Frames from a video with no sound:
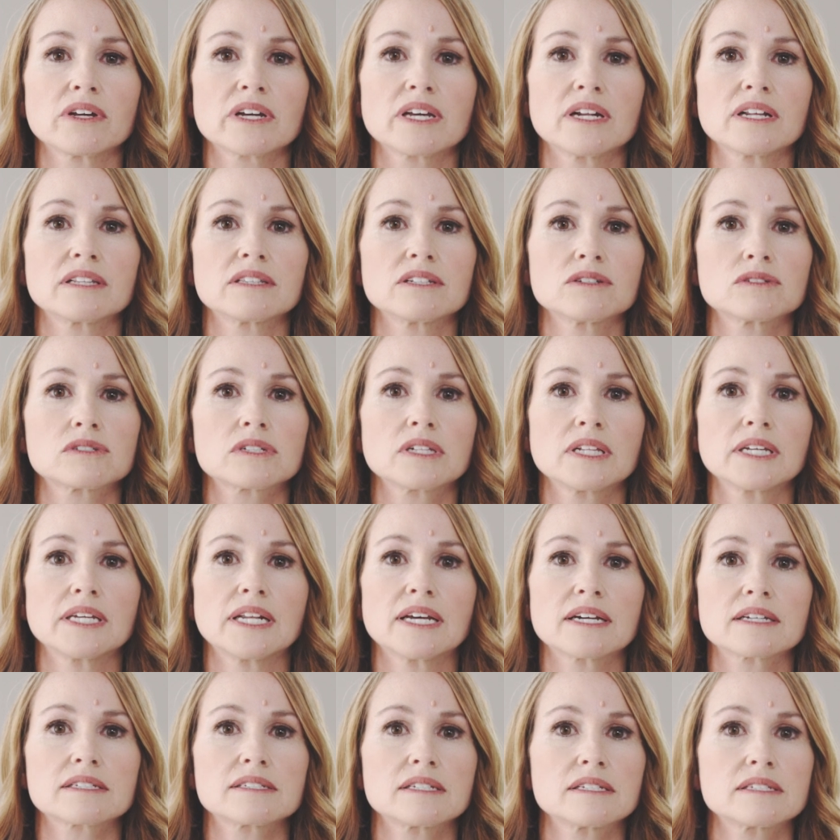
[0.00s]
looking at those
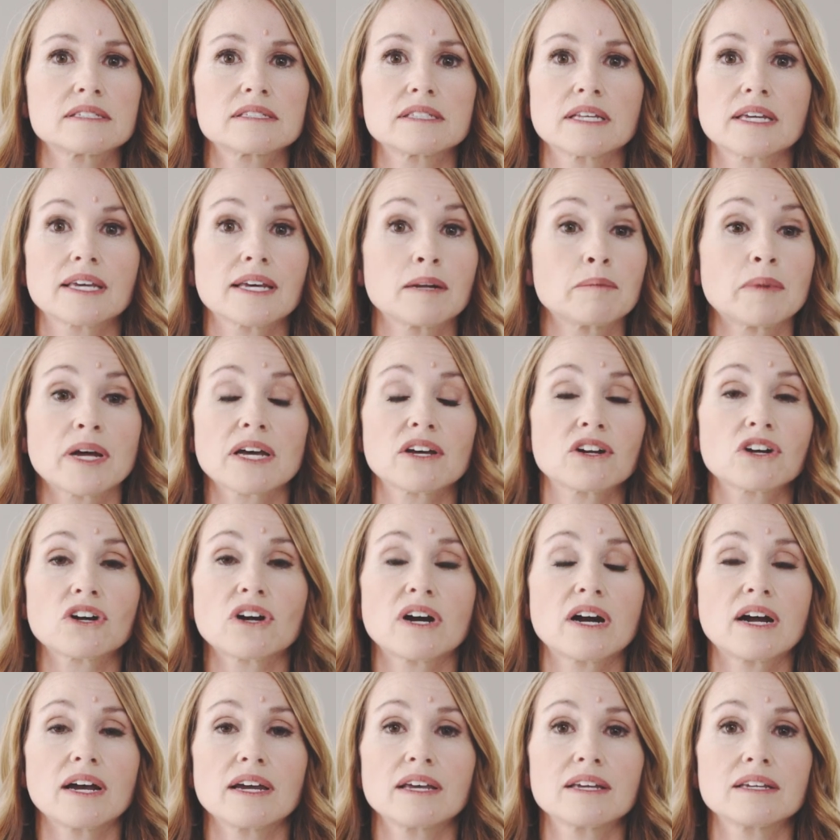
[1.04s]
Kleenexes thinking, I'm not gonna
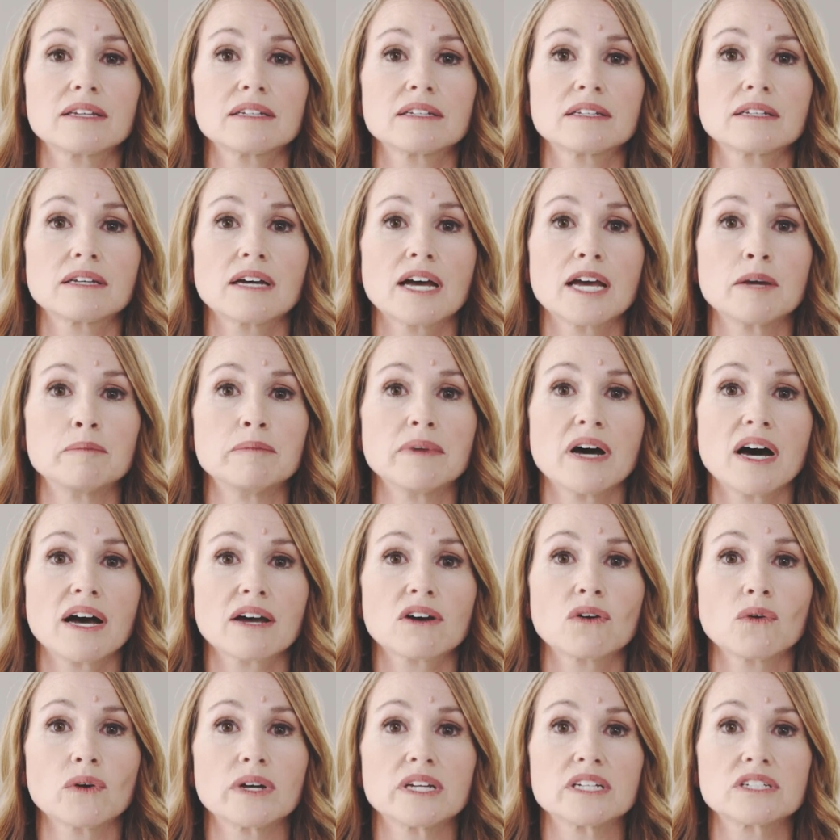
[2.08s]
cry. I'm
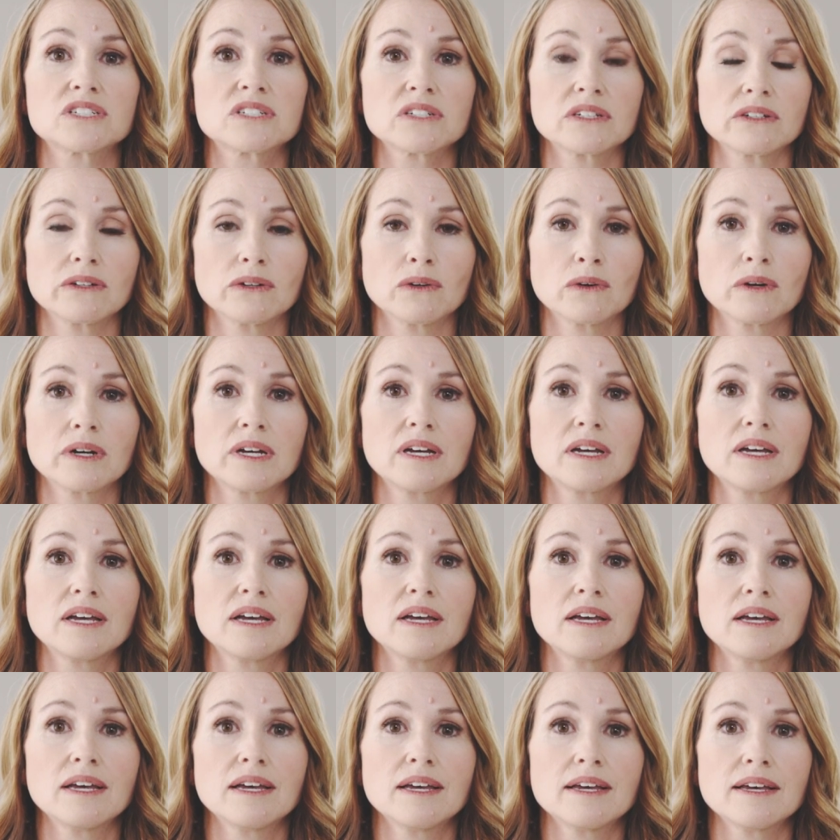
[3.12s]
not going to
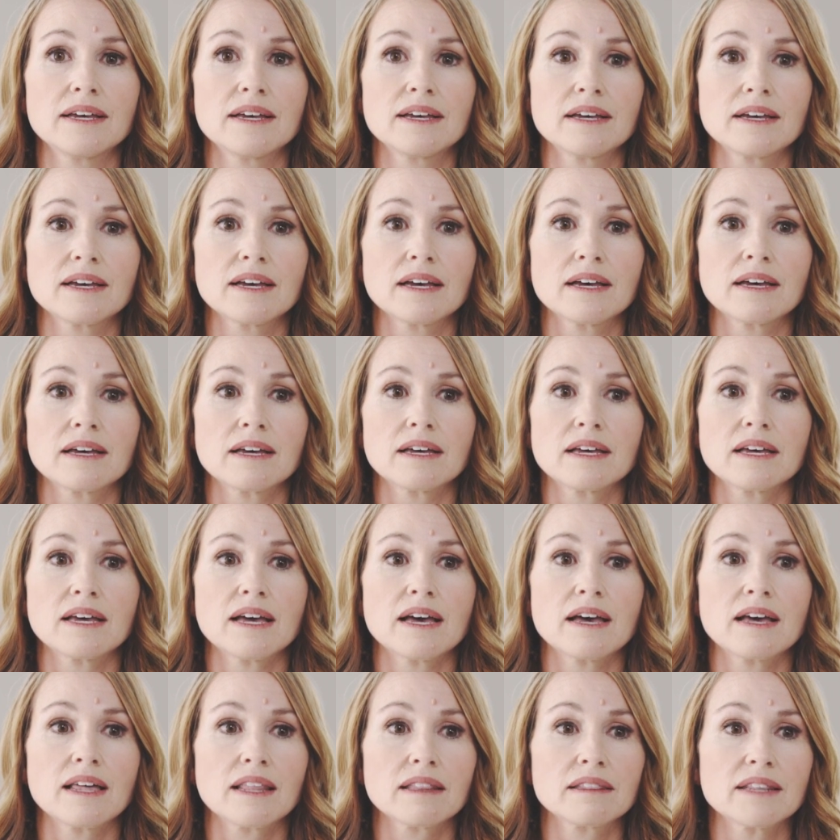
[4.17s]

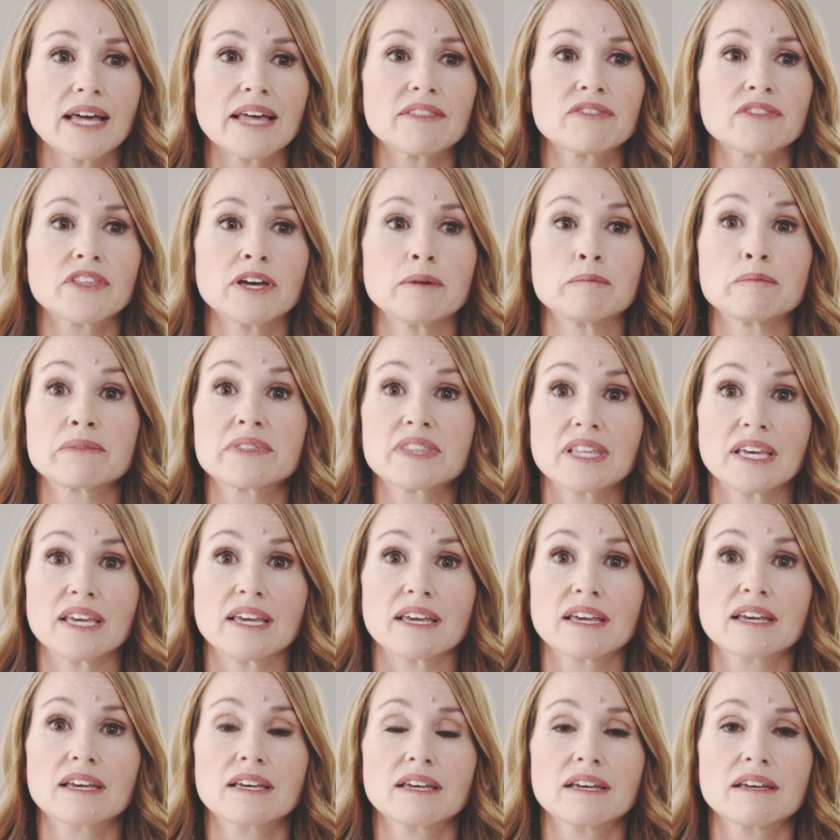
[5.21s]
let them
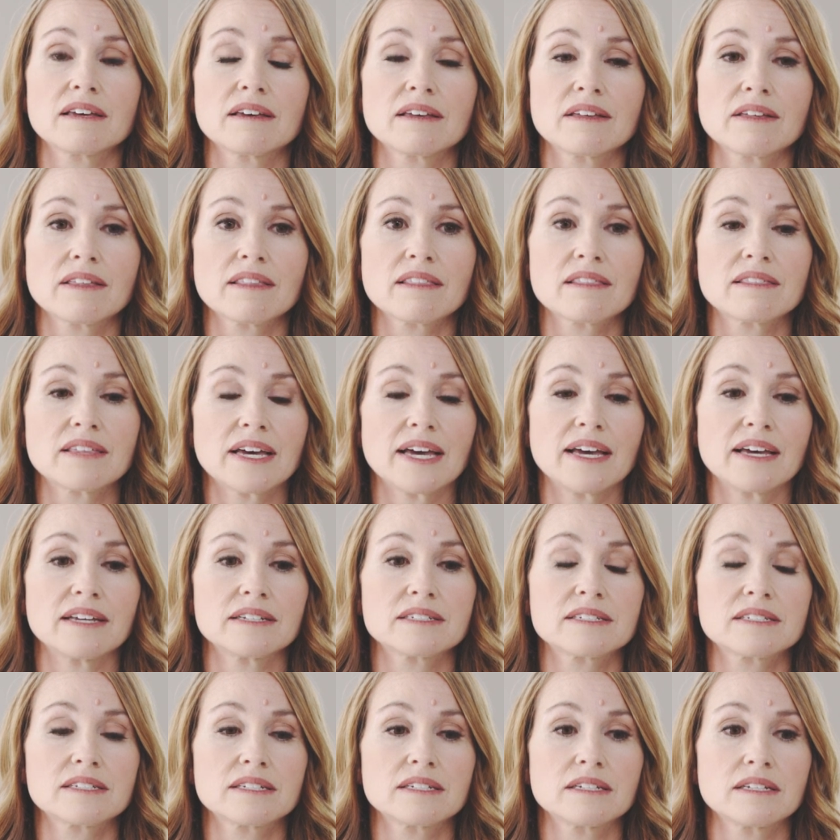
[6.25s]
think
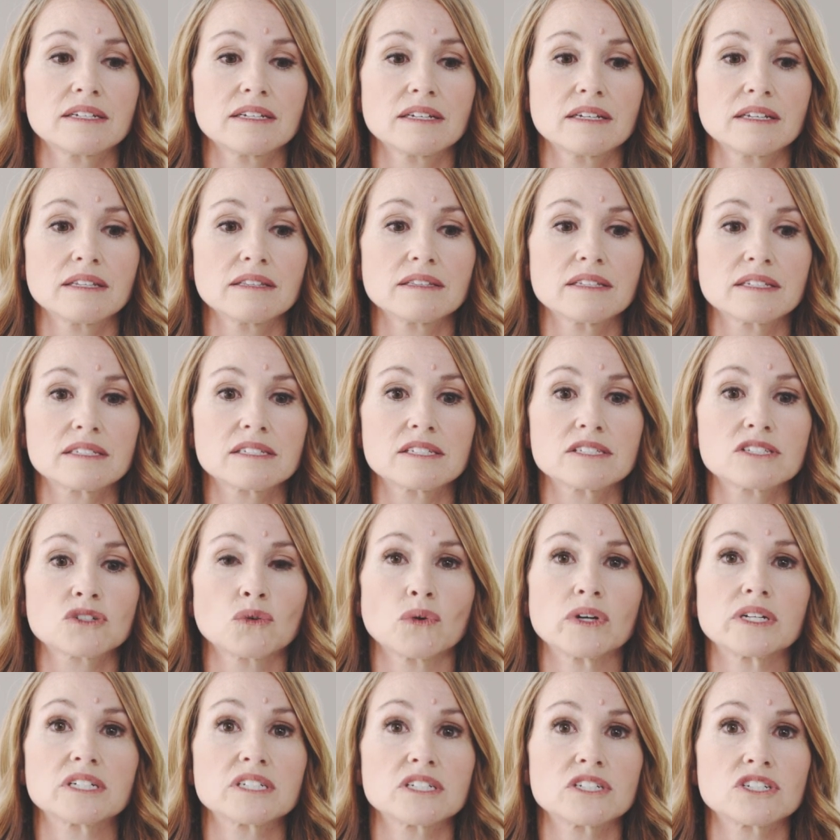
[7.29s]
that this is
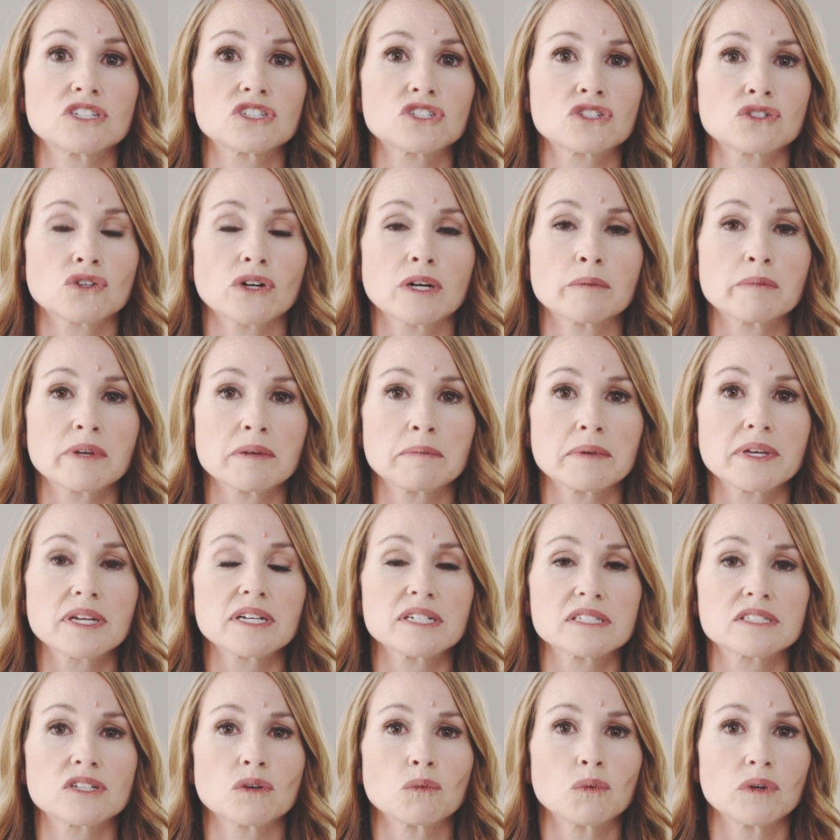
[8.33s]
going to destroy me,
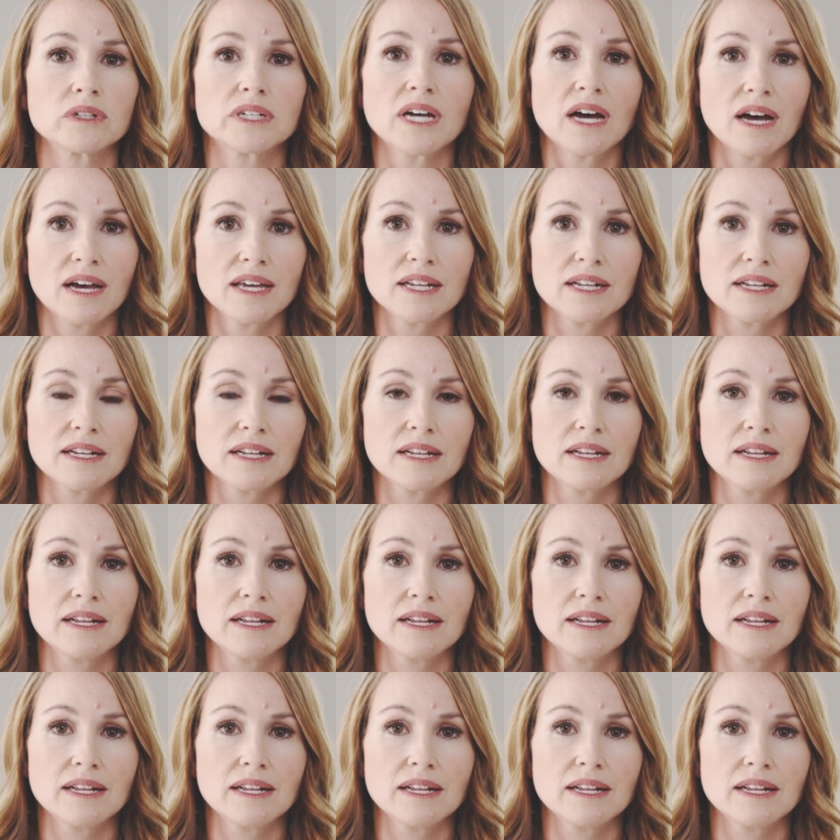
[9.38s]
because it will not.